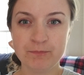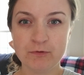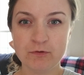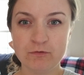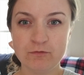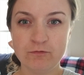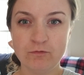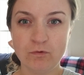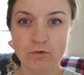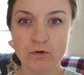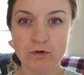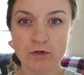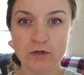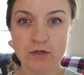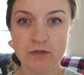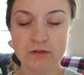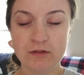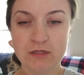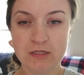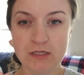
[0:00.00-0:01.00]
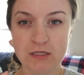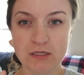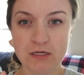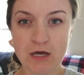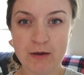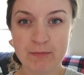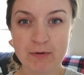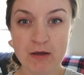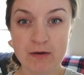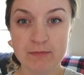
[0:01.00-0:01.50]
for the
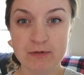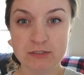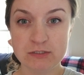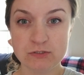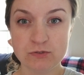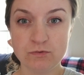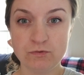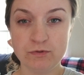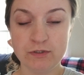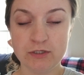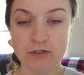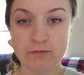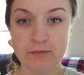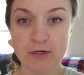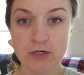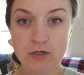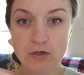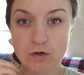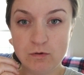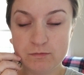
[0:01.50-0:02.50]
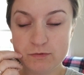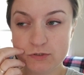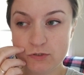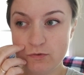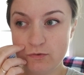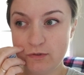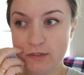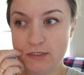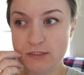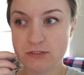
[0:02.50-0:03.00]
upcoming school year. We are
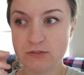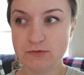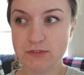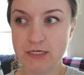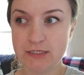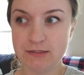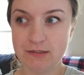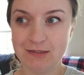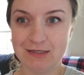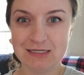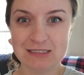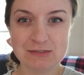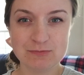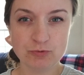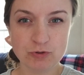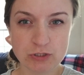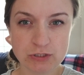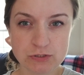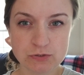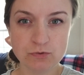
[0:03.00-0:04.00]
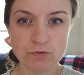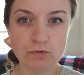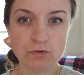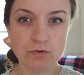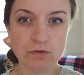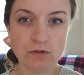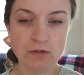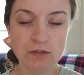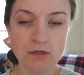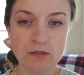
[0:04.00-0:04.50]
homeschooling, so technically it's
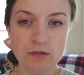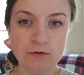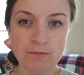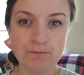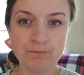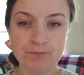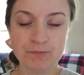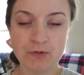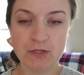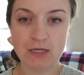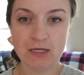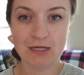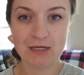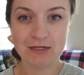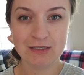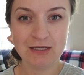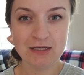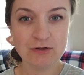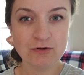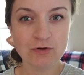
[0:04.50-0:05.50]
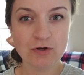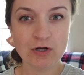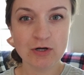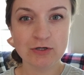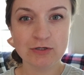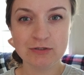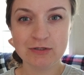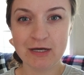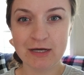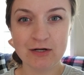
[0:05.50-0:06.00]
preschool and
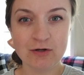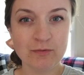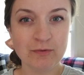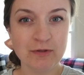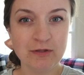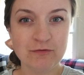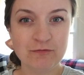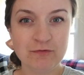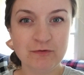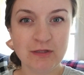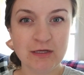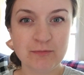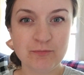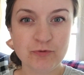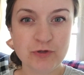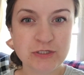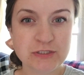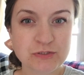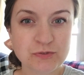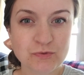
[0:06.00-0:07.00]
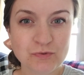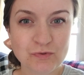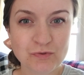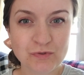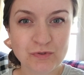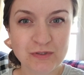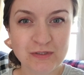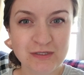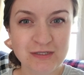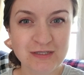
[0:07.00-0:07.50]
kindergarten. I don't really feel like
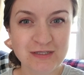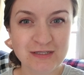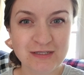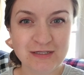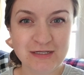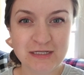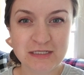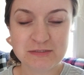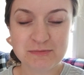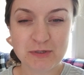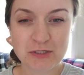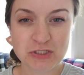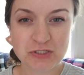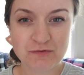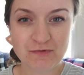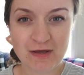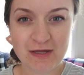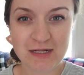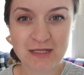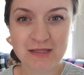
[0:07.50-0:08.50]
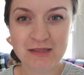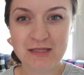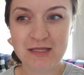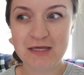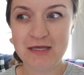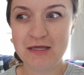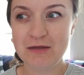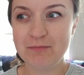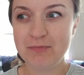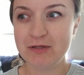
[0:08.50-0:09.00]
preschool needs much of
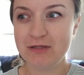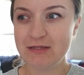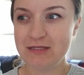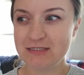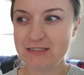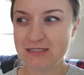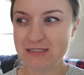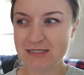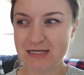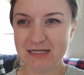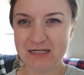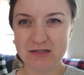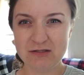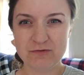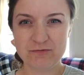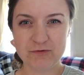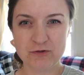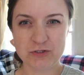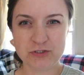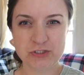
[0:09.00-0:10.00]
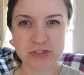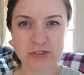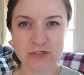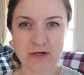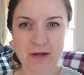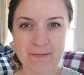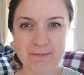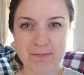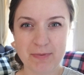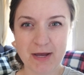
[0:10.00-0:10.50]
anything, but this is kind of the first year
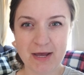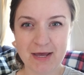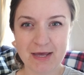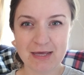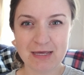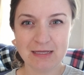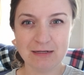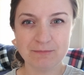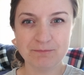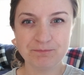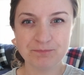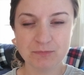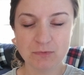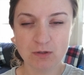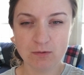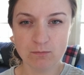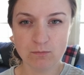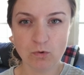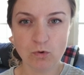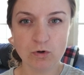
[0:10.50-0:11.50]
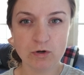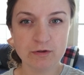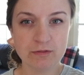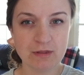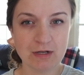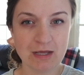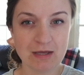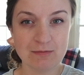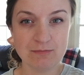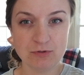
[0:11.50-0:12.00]
I'm buying more
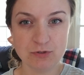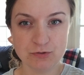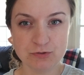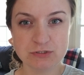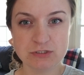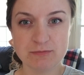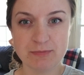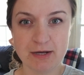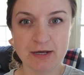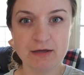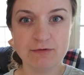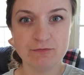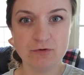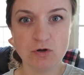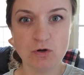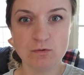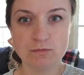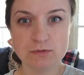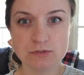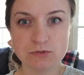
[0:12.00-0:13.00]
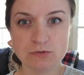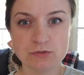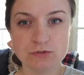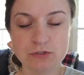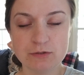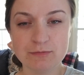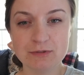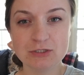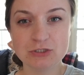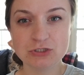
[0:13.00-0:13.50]
than I'm used to buying for homeschool. So
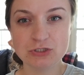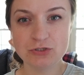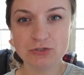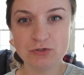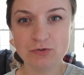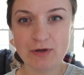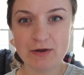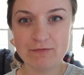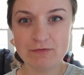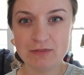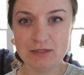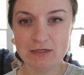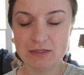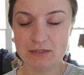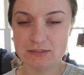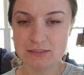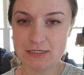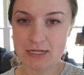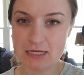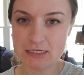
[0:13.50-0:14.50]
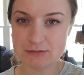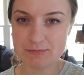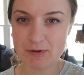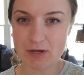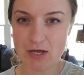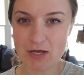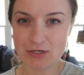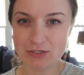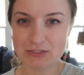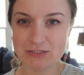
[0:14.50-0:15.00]
I'm going to show you everything in today's
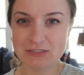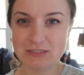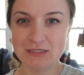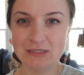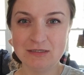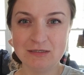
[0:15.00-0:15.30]
box.